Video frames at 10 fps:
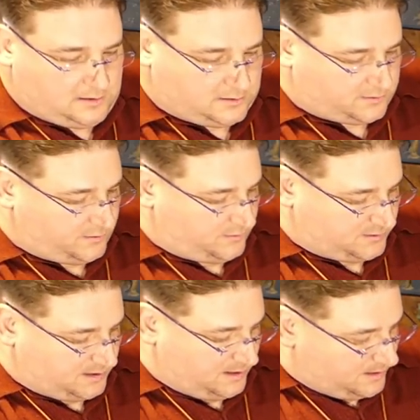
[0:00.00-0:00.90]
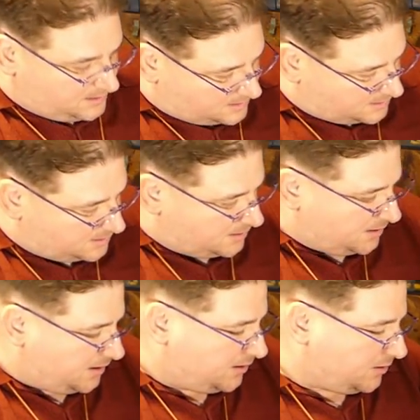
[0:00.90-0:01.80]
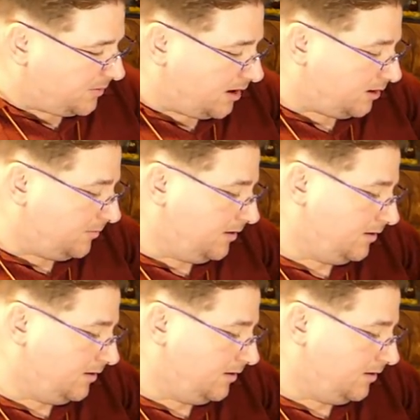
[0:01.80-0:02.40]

Screws into the bottom.